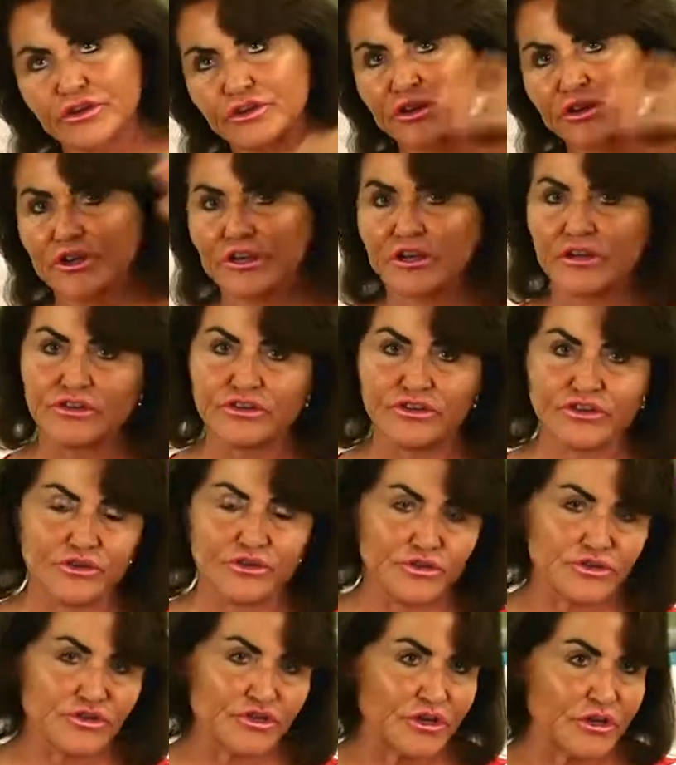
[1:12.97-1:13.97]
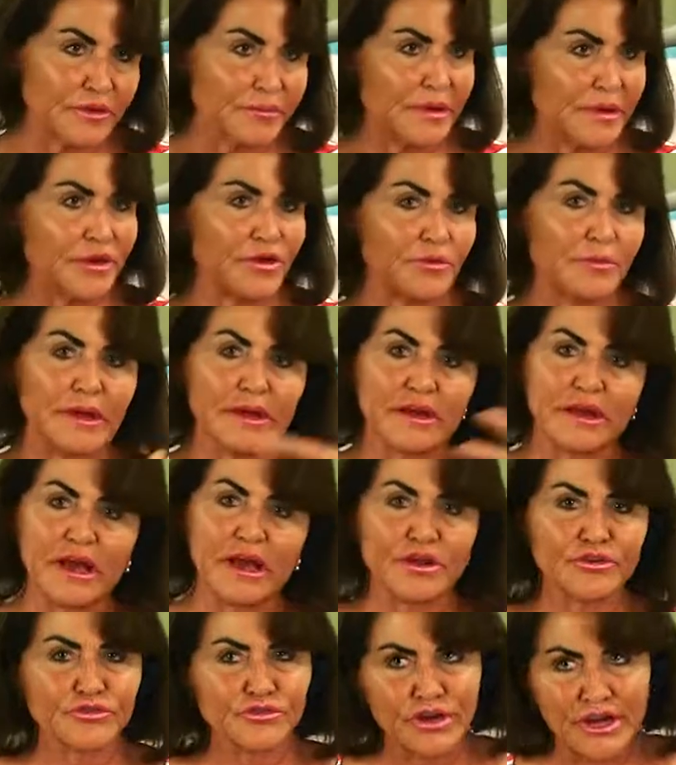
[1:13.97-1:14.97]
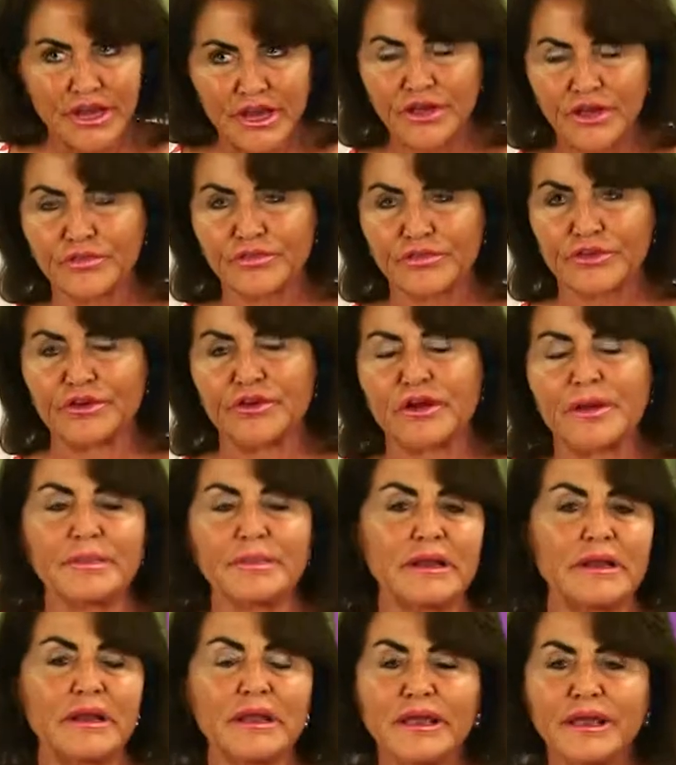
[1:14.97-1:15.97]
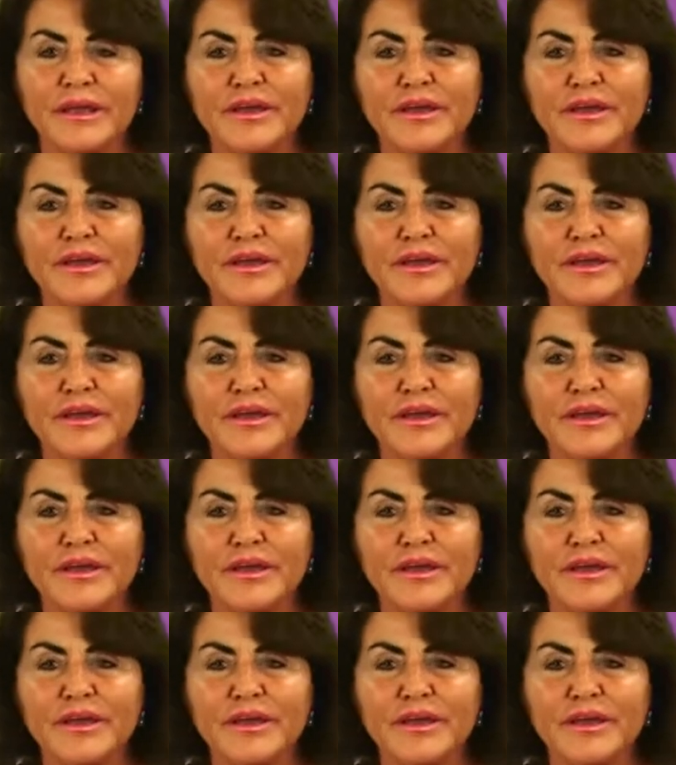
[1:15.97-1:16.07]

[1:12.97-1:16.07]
You, could, you should make your mitochondria healthier. I mean,